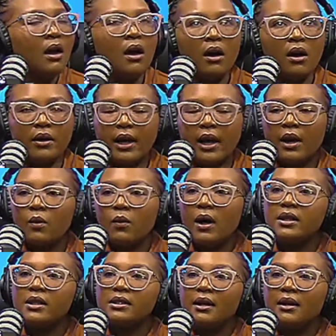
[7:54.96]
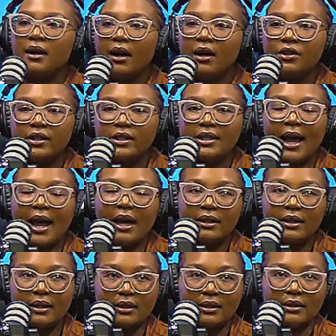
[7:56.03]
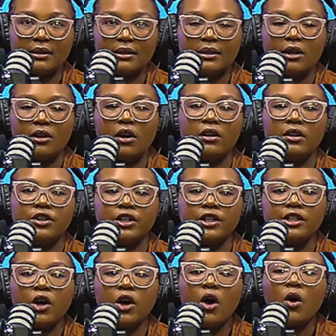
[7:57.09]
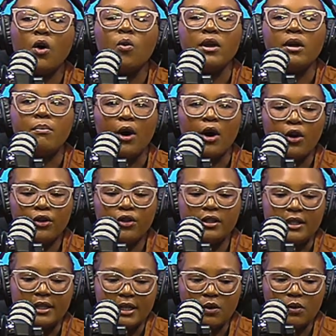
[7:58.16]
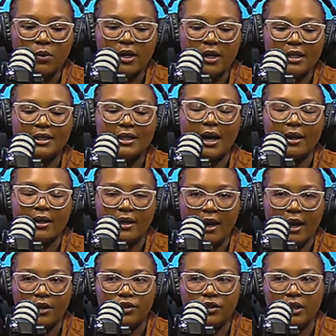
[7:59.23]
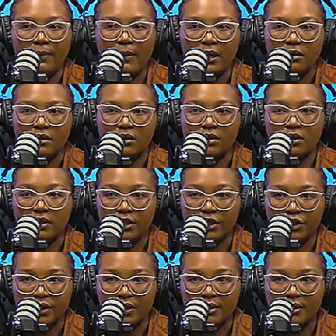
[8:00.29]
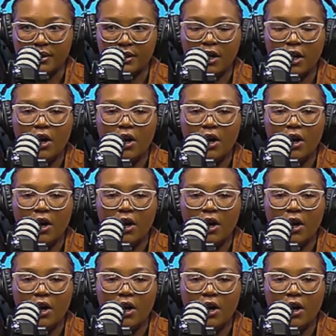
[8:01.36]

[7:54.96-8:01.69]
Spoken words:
Okay, well, the psychiatrist and the clinical psychologist, we both deal with psychiatric mental conditions.